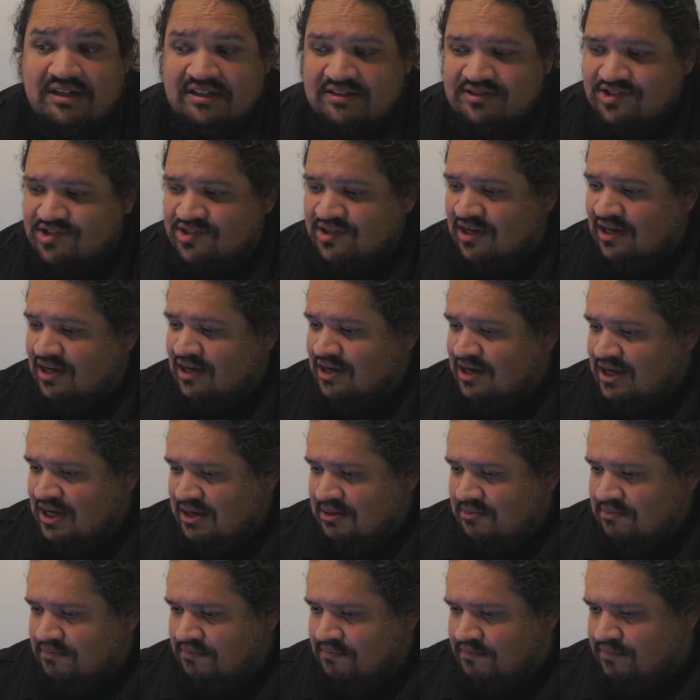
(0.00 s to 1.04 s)
much,
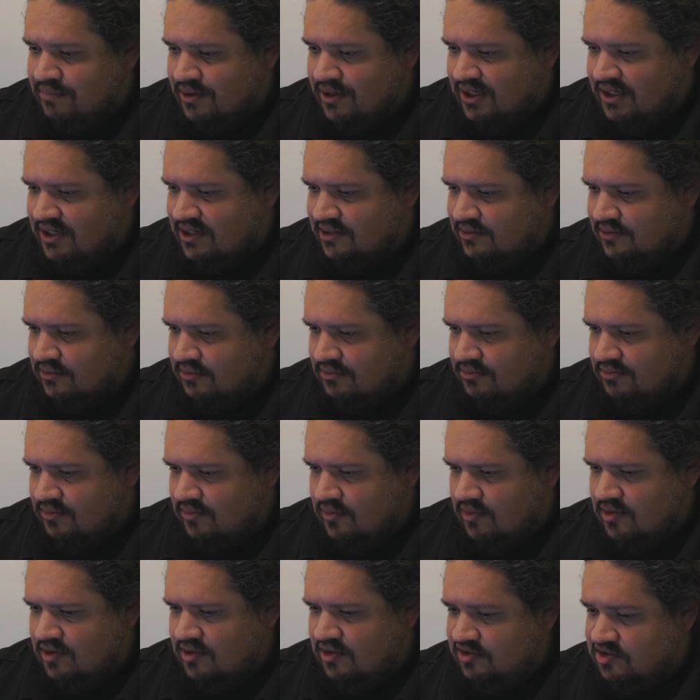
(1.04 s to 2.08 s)
but
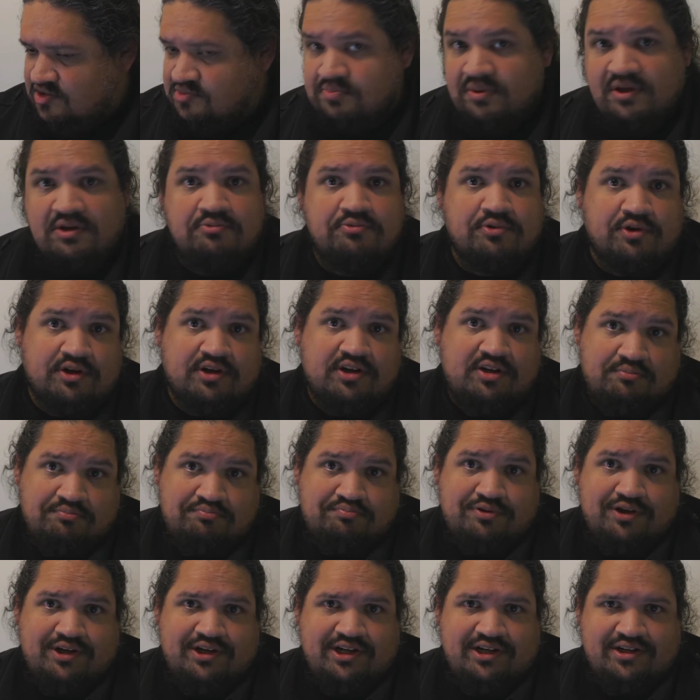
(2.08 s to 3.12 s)
it's been
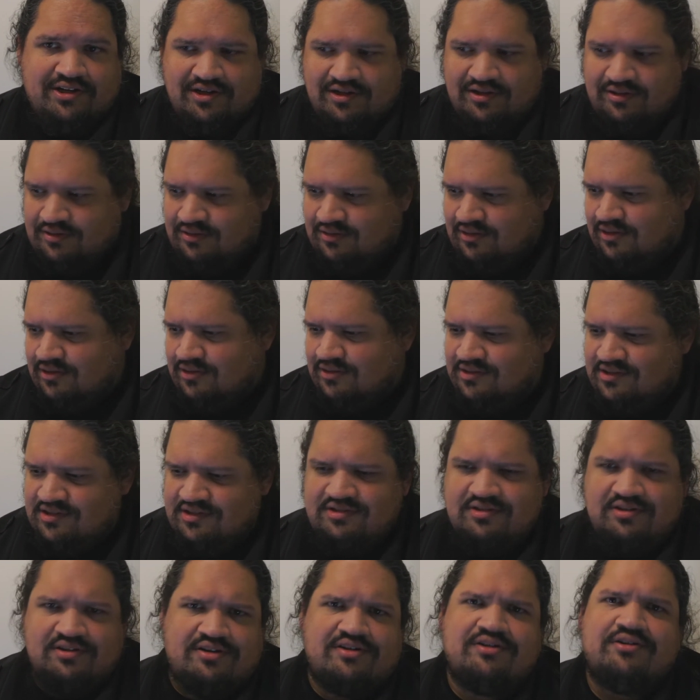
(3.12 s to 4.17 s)
working pretty good. You know,
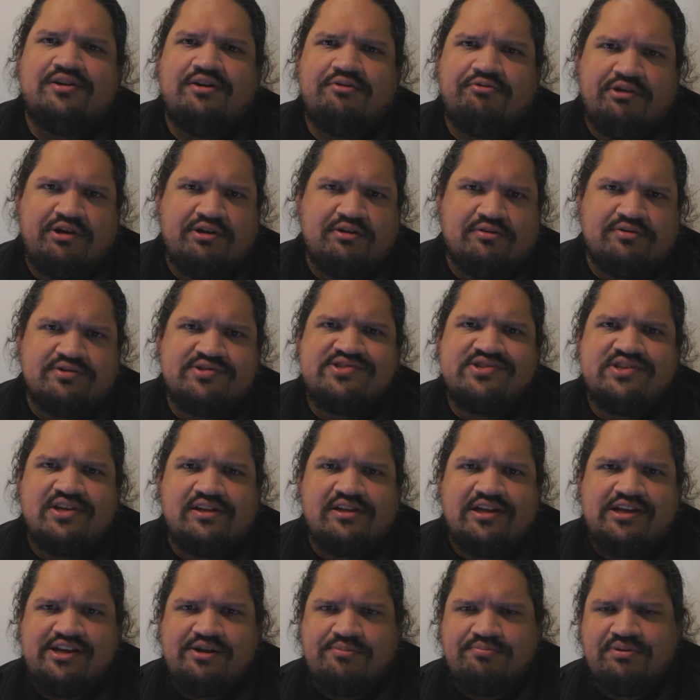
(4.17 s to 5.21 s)
it only records
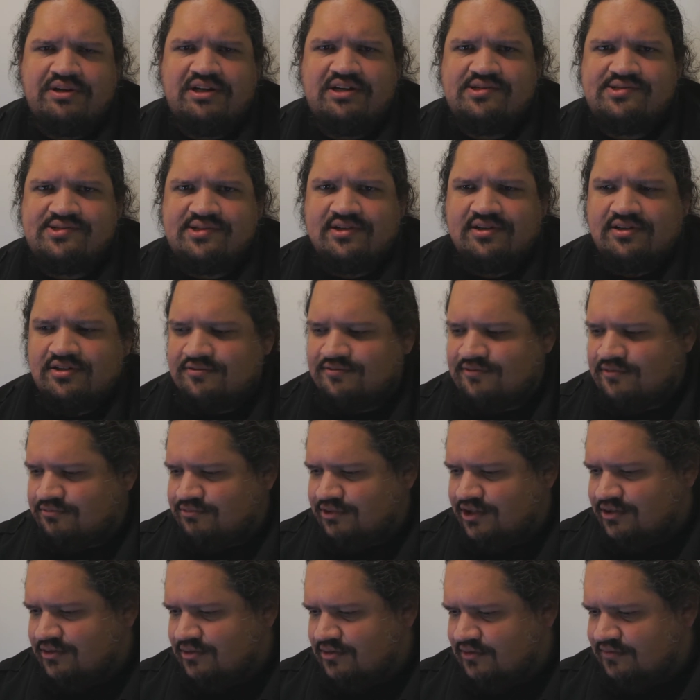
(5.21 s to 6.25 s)
1080p. It's not gonna
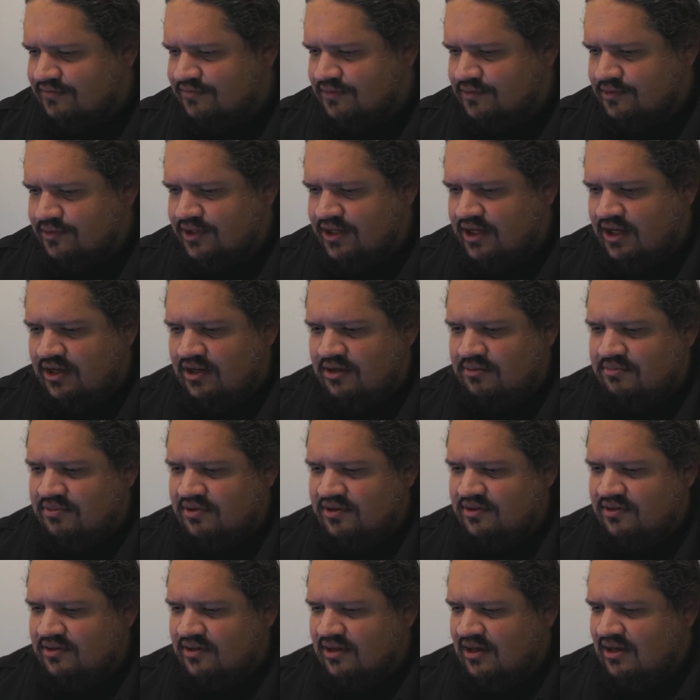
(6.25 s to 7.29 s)
record 4K,
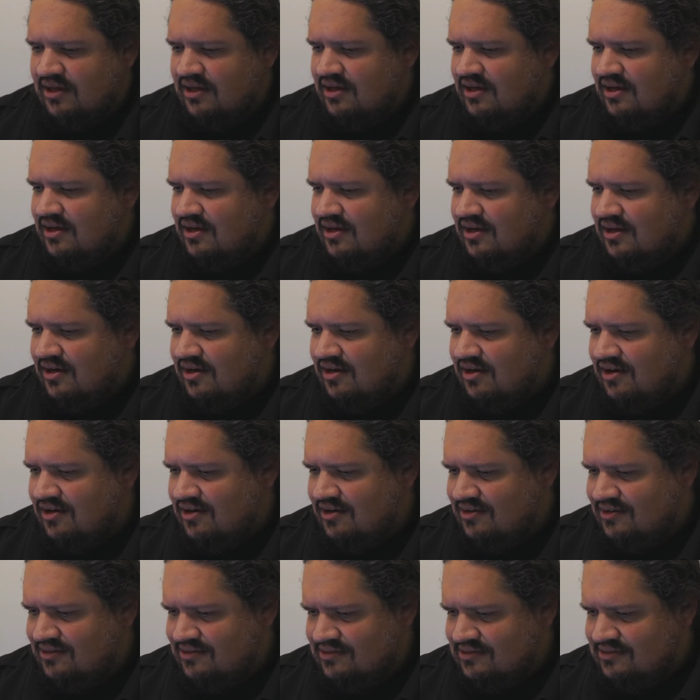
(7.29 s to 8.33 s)
but
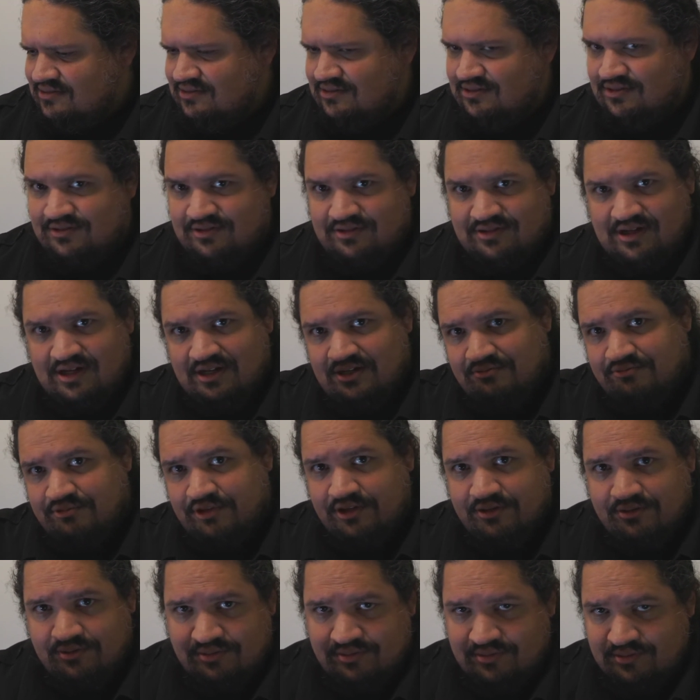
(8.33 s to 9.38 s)
you know, I
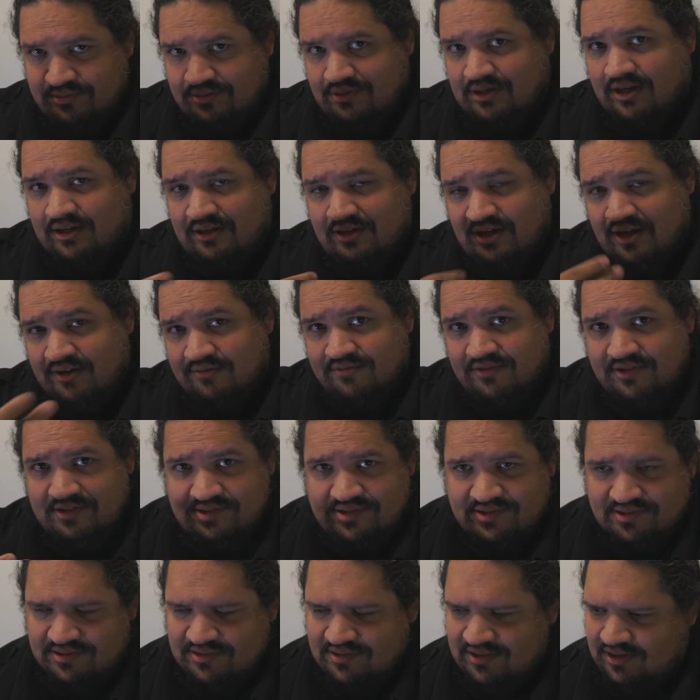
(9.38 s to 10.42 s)
have
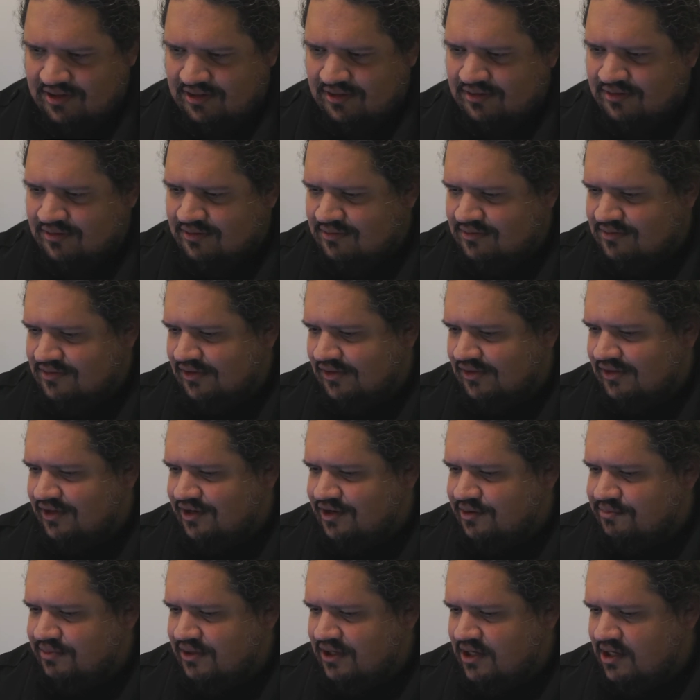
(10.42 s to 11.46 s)
this in
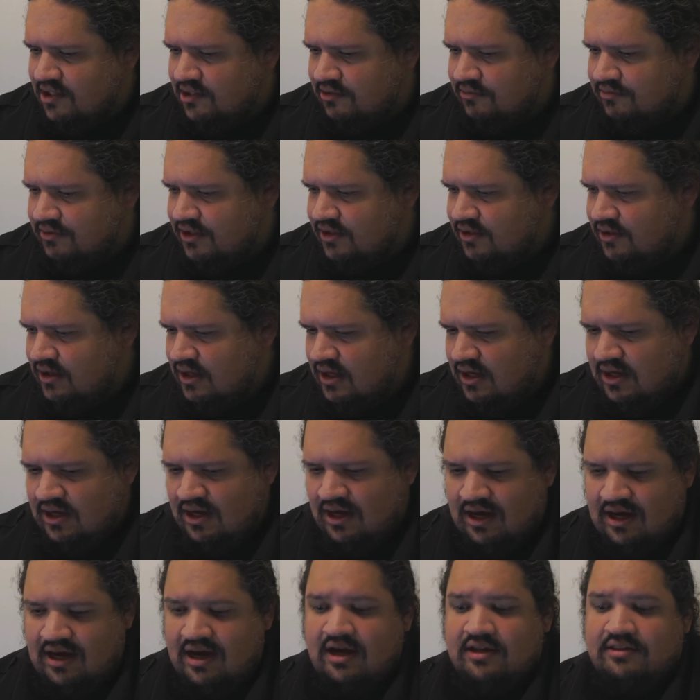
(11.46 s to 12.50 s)
1080p anyway.
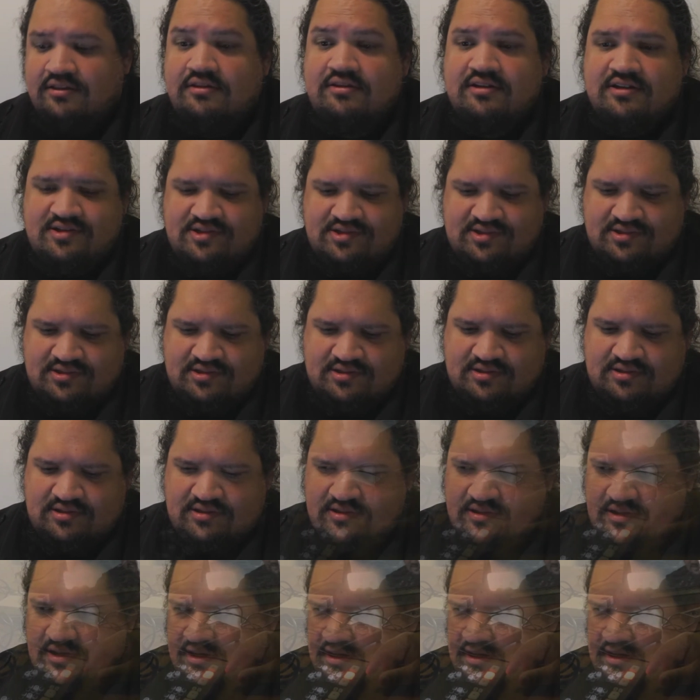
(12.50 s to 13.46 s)
And this,